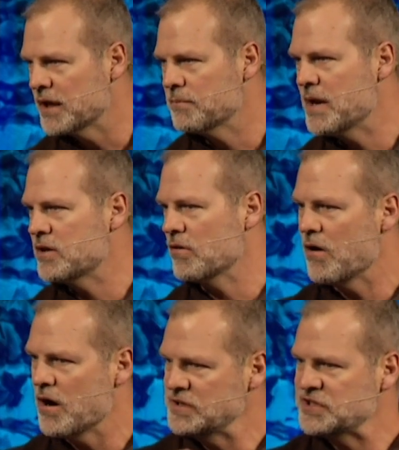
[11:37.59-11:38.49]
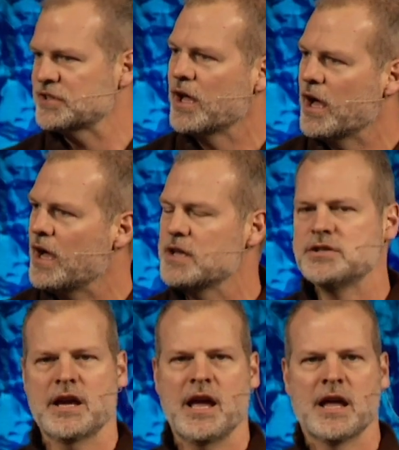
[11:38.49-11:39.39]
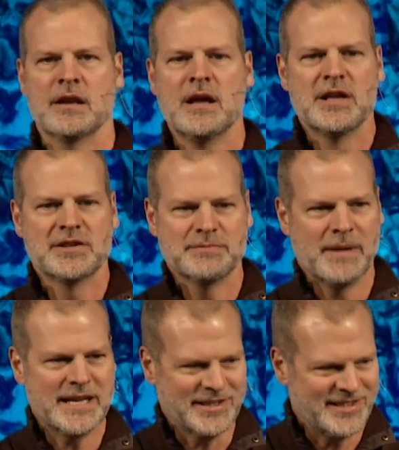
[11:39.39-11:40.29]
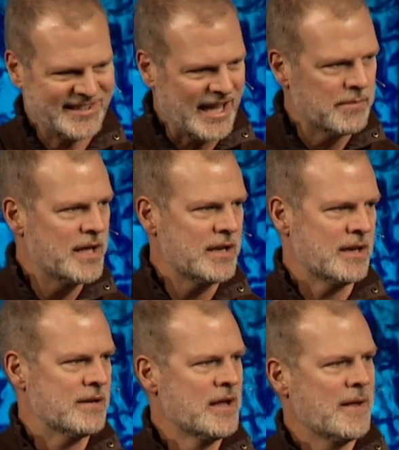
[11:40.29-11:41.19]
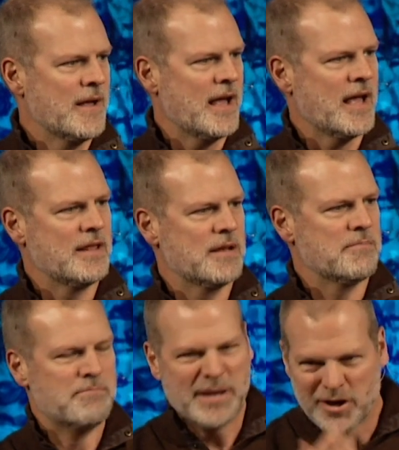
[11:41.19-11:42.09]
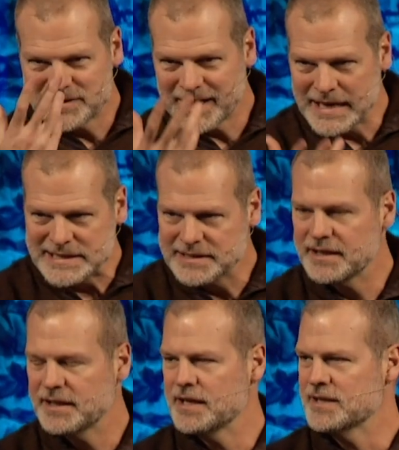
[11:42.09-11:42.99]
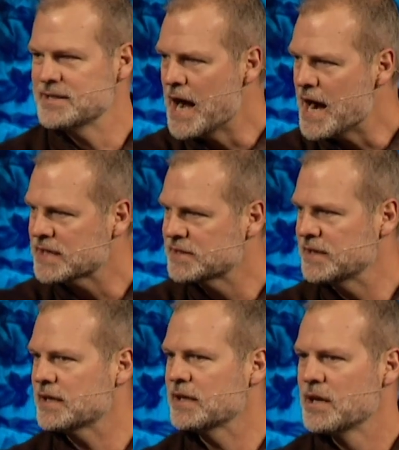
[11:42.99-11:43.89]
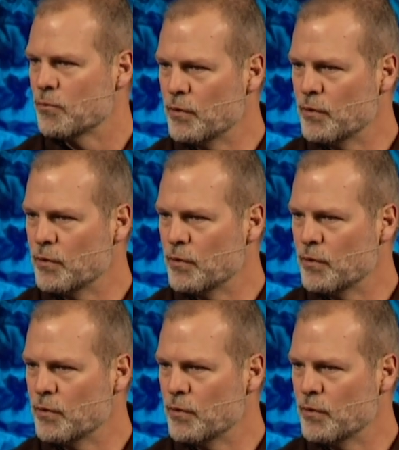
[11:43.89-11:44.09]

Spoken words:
It can make your heart sludge and make it sediment and then bitter tasting and toxic.